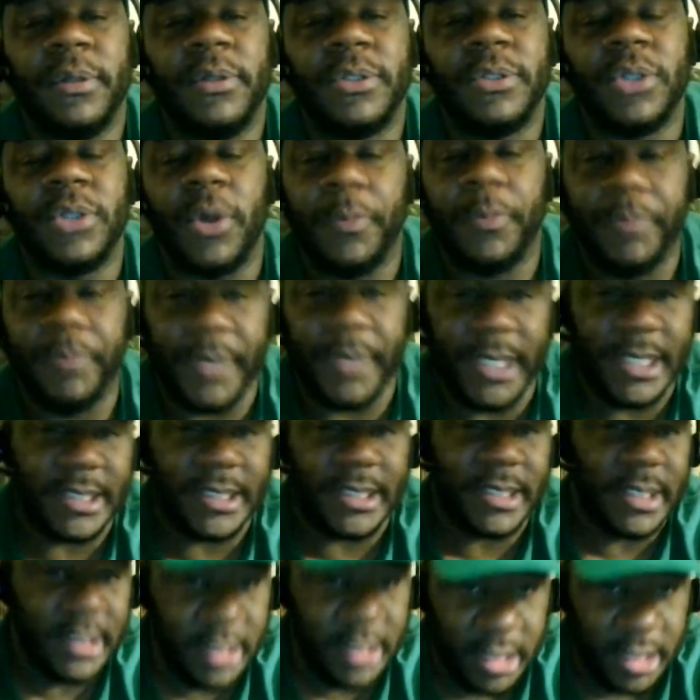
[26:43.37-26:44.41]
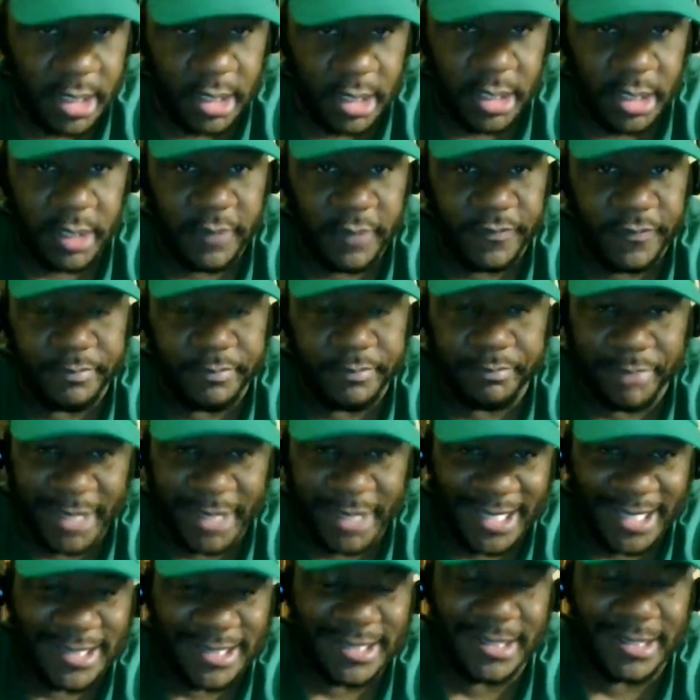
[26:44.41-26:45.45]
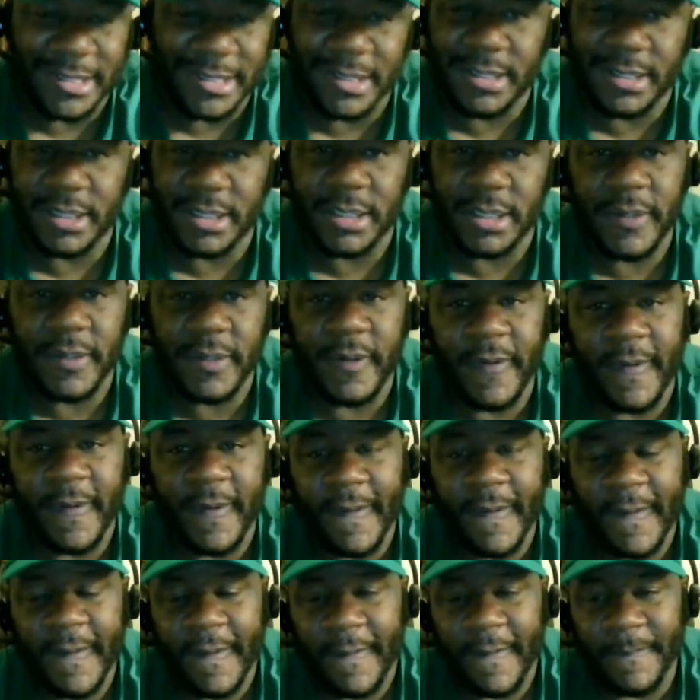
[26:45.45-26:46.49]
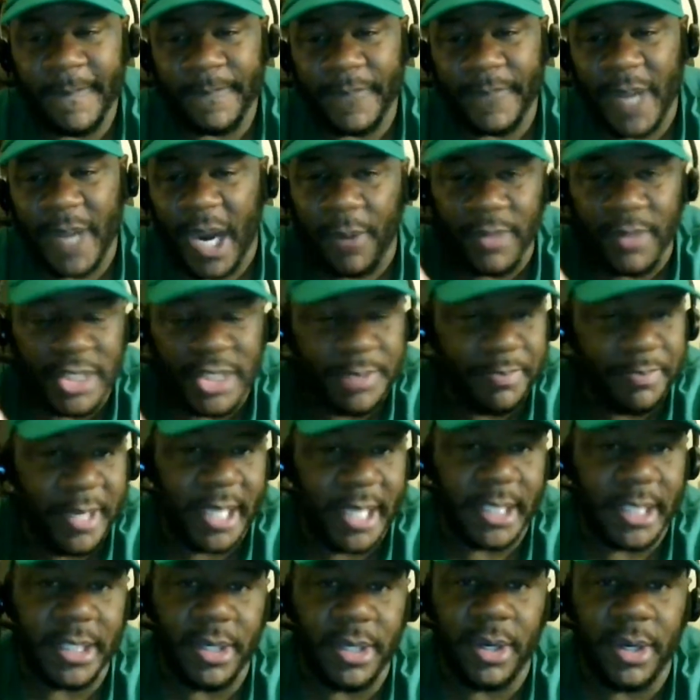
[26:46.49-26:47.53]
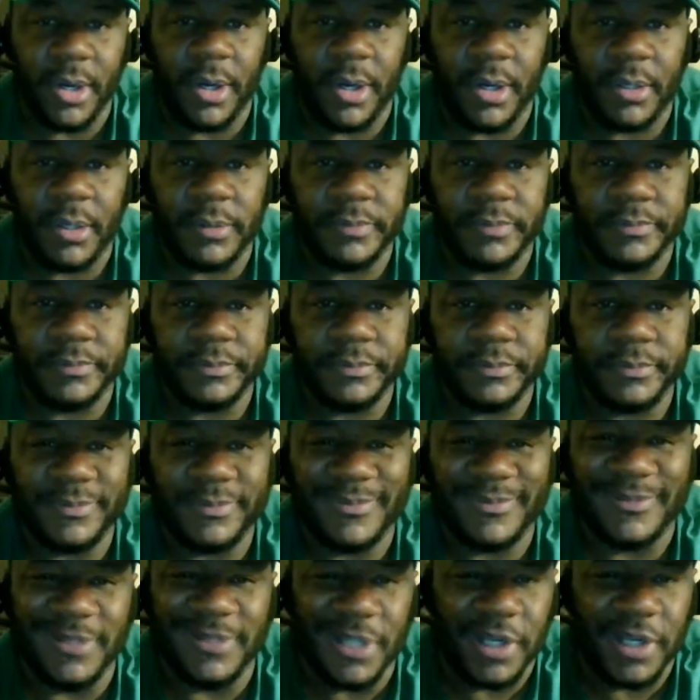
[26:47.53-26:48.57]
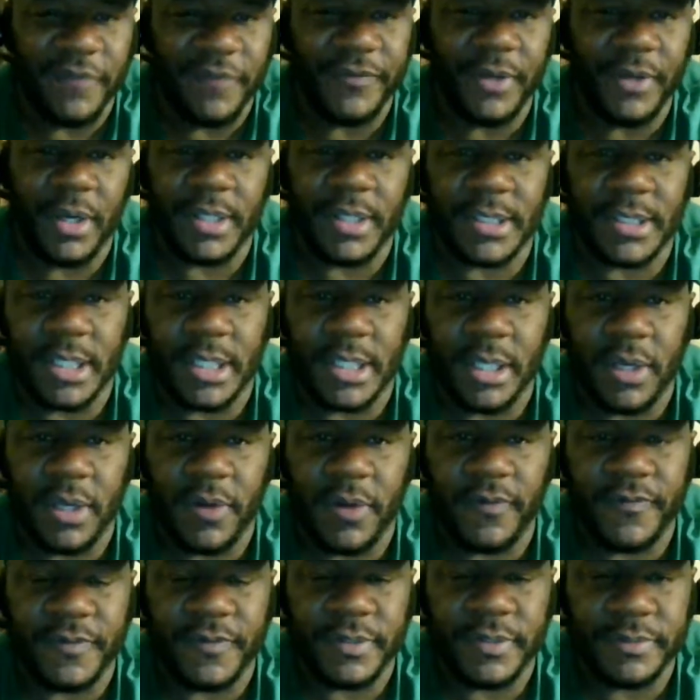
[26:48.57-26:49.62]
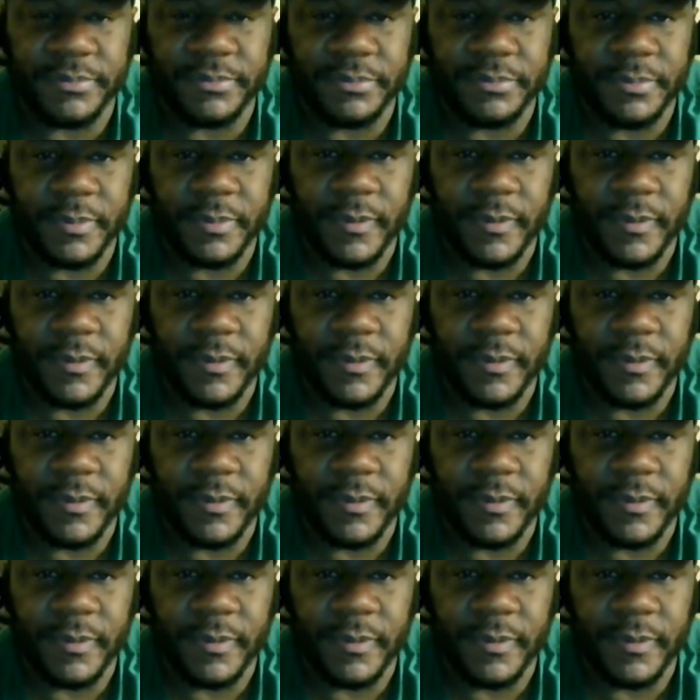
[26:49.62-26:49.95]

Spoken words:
So peace and love, blessings. I respect y'all. Love yourselves.